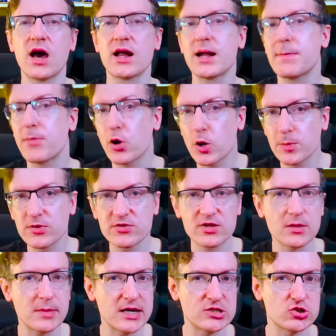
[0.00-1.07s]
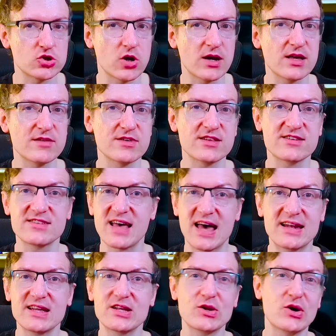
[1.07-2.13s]
and I purposely made sure I even
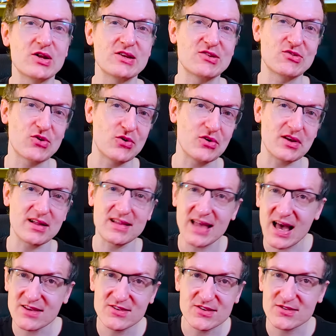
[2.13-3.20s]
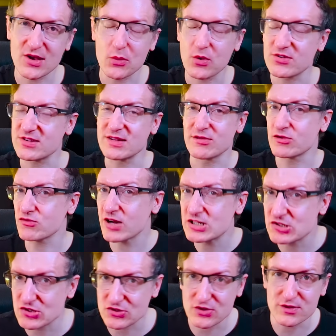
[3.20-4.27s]
sat in on certain classes I wasn't even
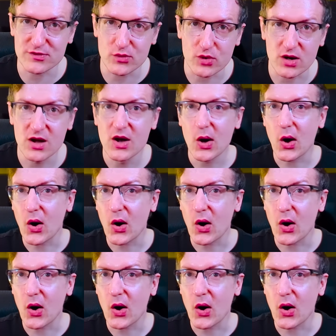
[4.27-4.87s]
registered for,